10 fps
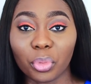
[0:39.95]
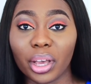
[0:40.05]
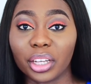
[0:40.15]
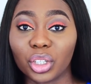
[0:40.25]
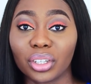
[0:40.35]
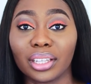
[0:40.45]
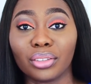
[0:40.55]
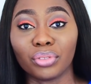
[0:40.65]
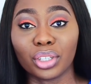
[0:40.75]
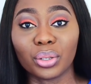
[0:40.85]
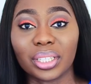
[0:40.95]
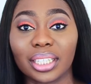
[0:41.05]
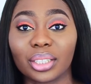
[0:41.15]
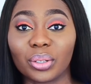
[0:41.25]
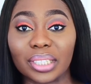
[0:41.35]
but ensure that the video is
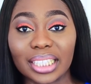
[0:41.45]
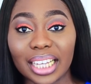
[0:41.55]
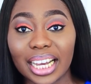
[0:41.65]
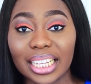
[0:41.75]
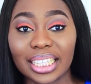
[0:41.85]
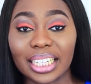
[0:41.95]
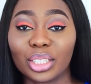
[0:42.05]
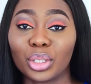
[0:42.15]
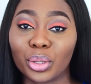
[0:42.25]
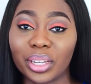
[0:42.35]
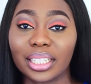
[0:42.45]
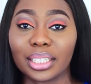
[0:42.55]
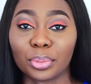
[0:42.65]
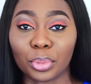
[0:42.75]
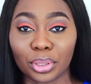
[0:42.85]
as concise and articulate
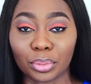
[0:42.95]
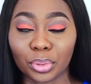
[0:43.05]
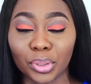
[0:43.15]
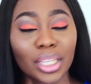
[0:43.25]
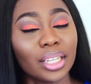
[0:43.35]
as possible.